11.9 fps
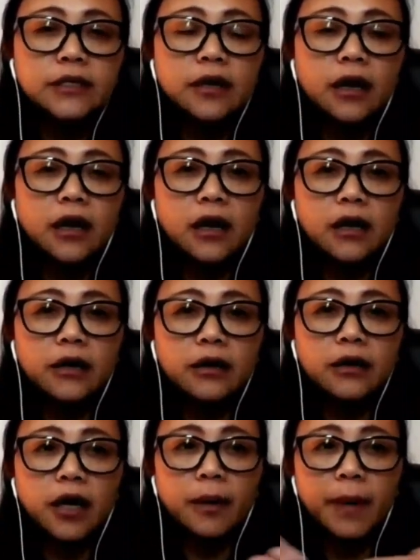
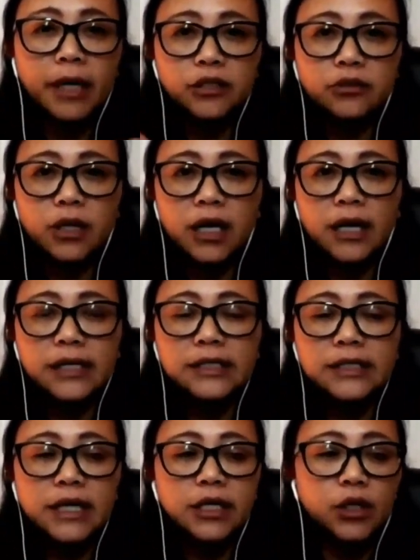got back to her and
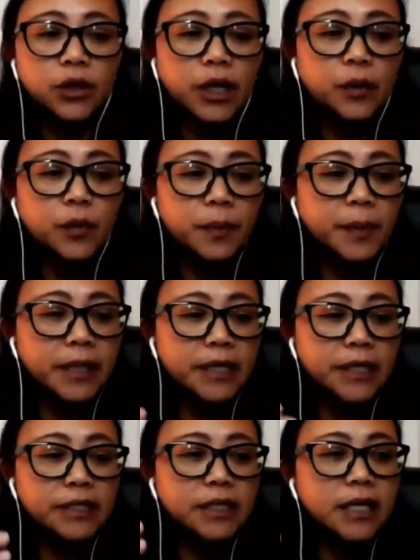said, you know, can you
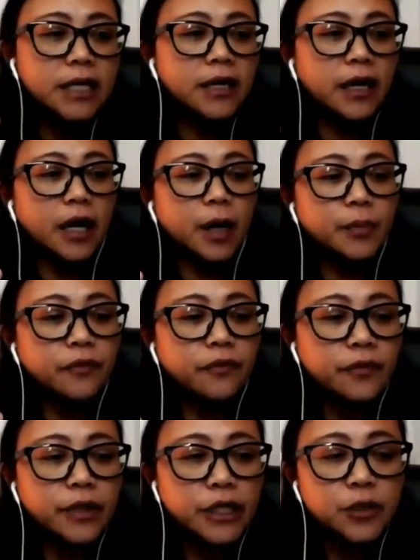please
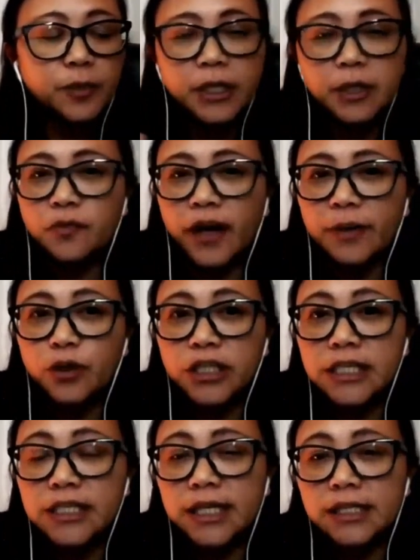provide more
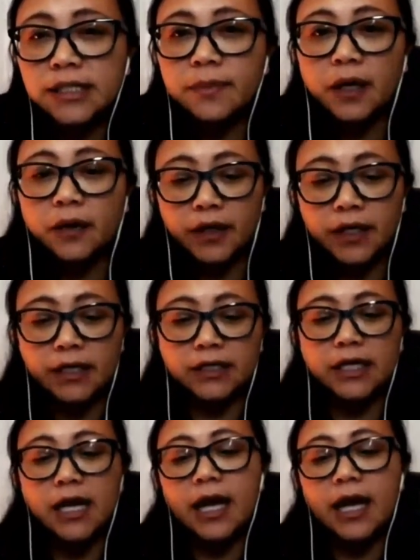details about this?